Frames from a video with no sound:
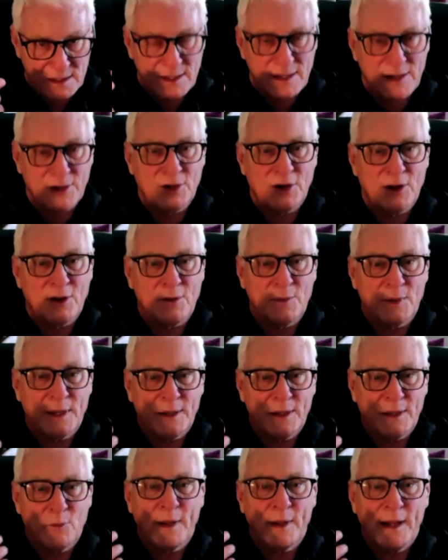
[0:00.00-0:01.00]
You know,
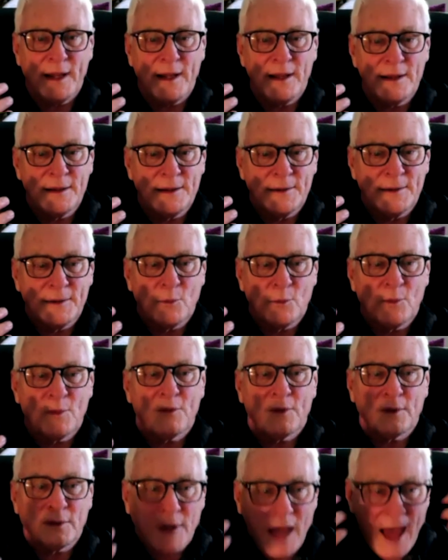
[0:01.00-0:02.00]
the
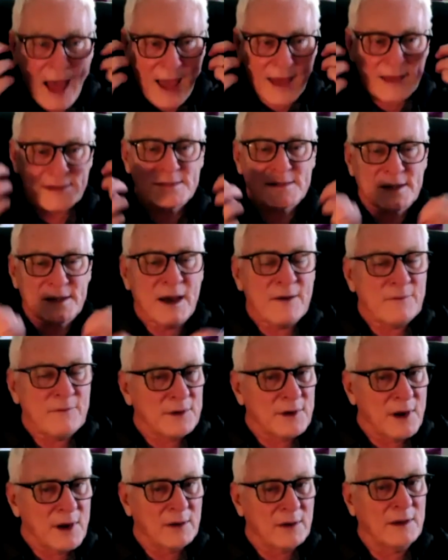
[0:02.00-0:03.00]
lies
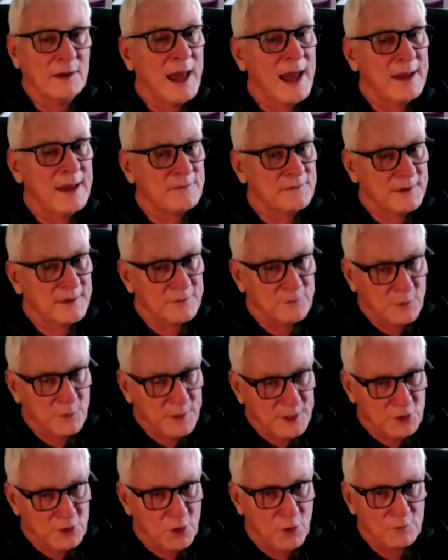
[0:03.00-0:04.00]
govern our life if
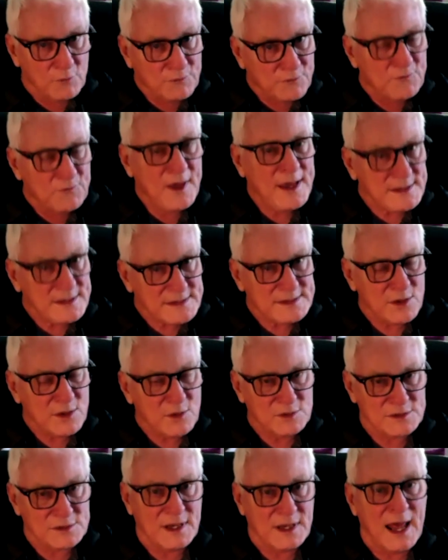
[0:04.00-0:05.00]
we don't face
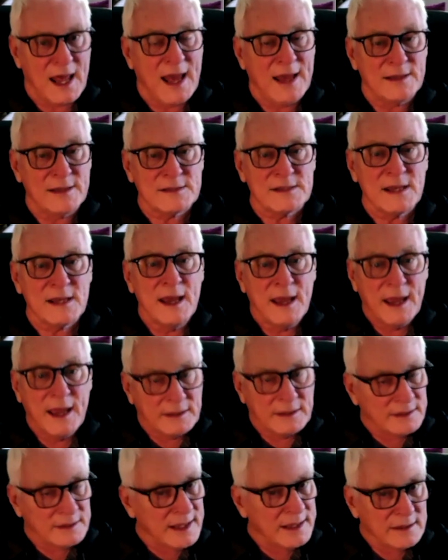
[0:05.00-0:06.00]
those lies
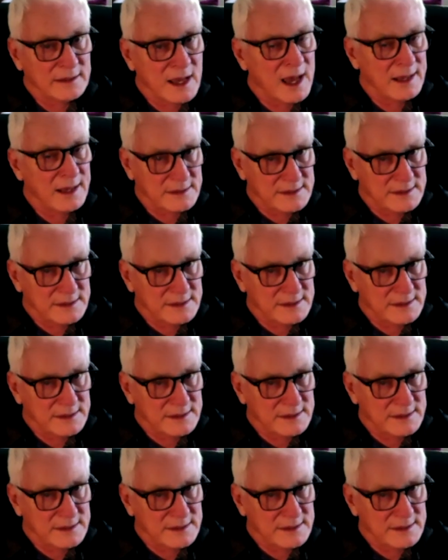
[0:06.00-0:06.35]
and let God